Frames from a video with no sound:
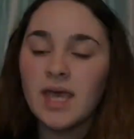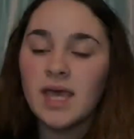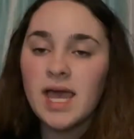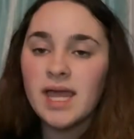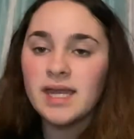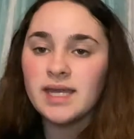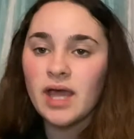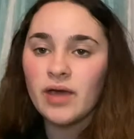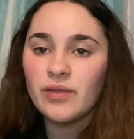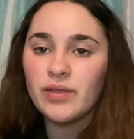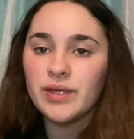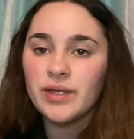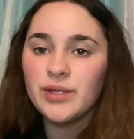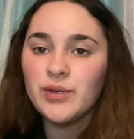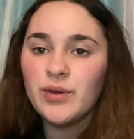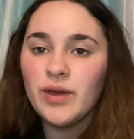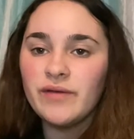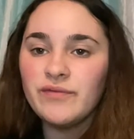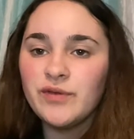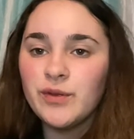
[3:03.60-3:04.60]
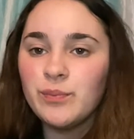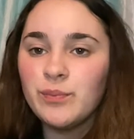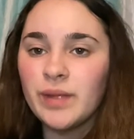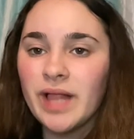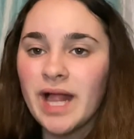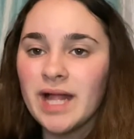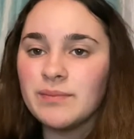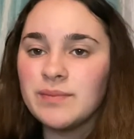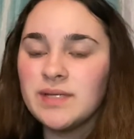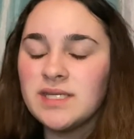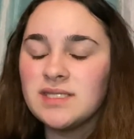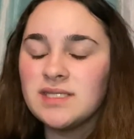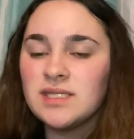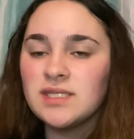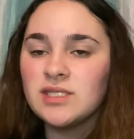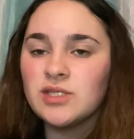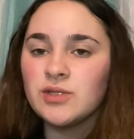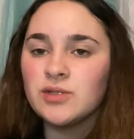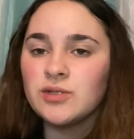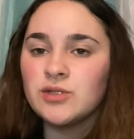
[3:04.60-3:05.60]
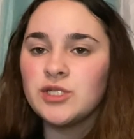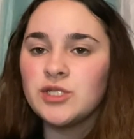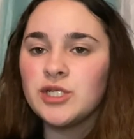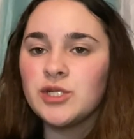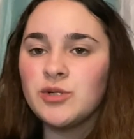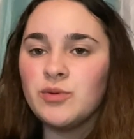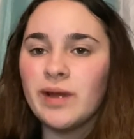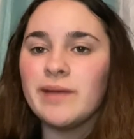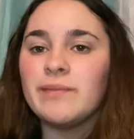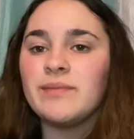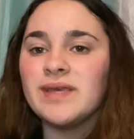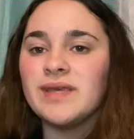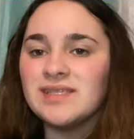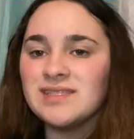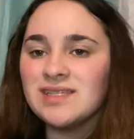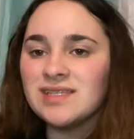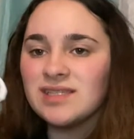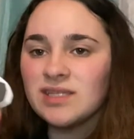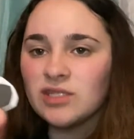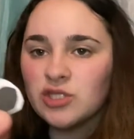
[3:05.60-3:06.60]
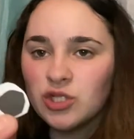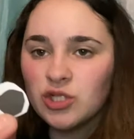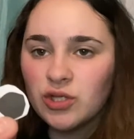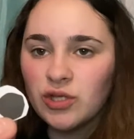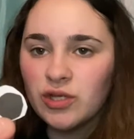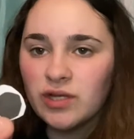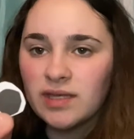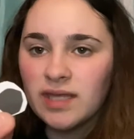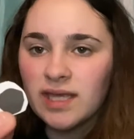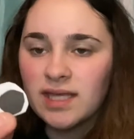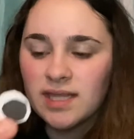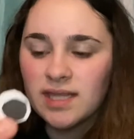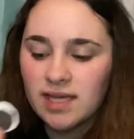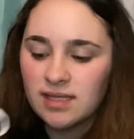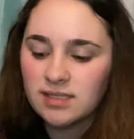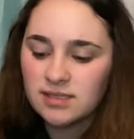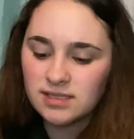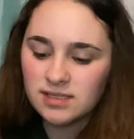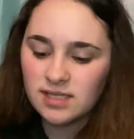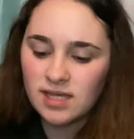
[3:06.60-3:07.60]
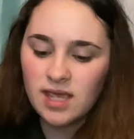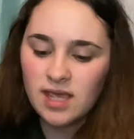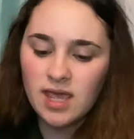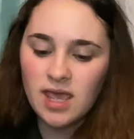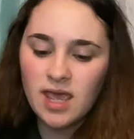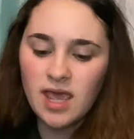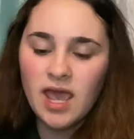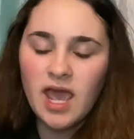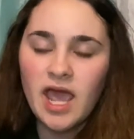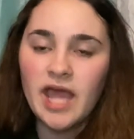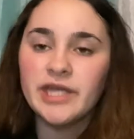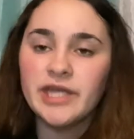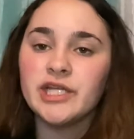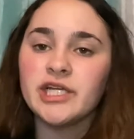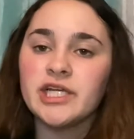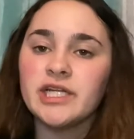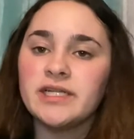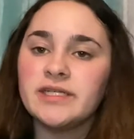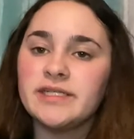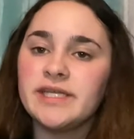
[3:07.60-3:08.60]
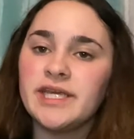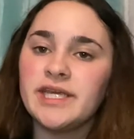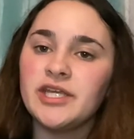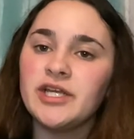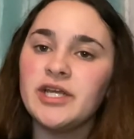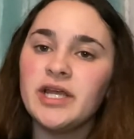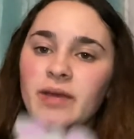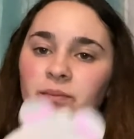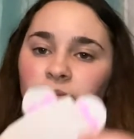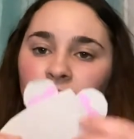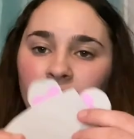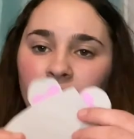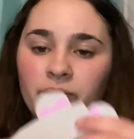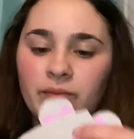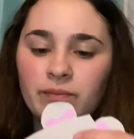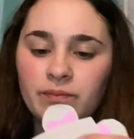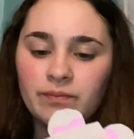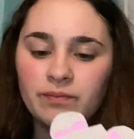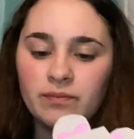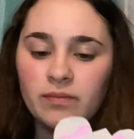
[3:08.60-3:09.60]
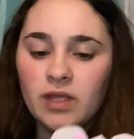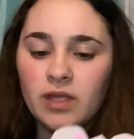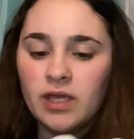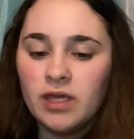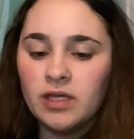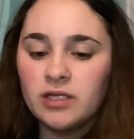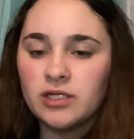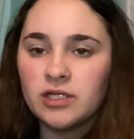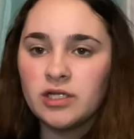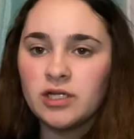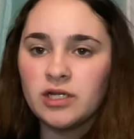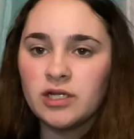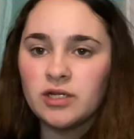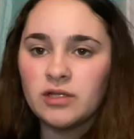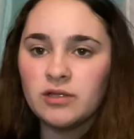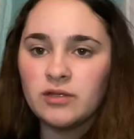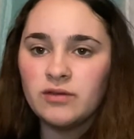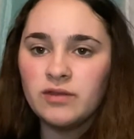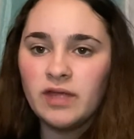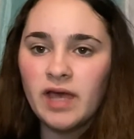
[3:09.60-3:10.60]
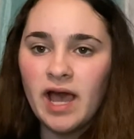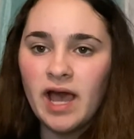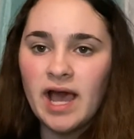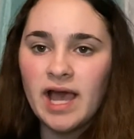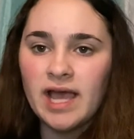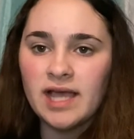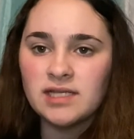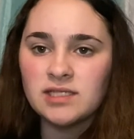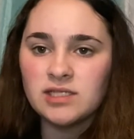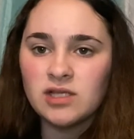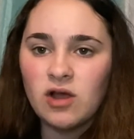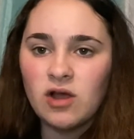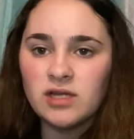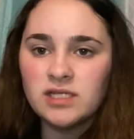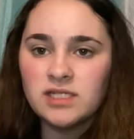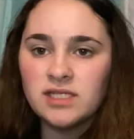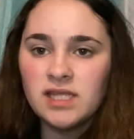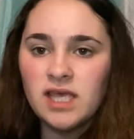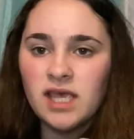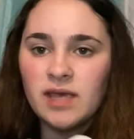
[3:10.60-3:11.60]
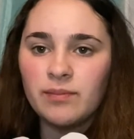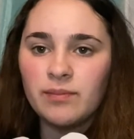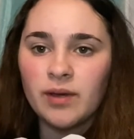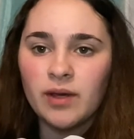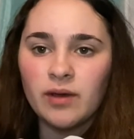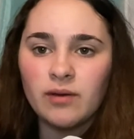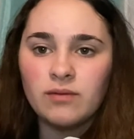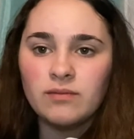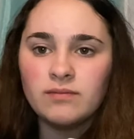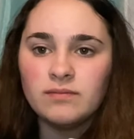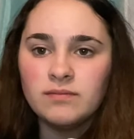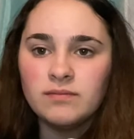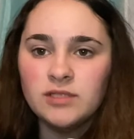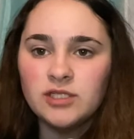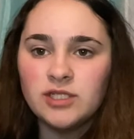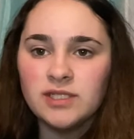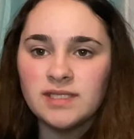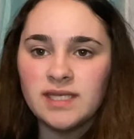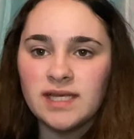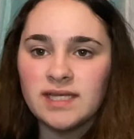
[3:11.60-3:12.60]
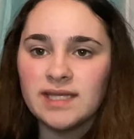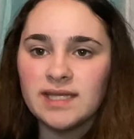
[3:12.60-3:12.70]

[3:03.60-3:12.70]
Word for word: Now that you have your black pieces glued to your white pieces, it should look like this. And you're going to take your hippo, and you're going to glue the eyes onto the hippo, just like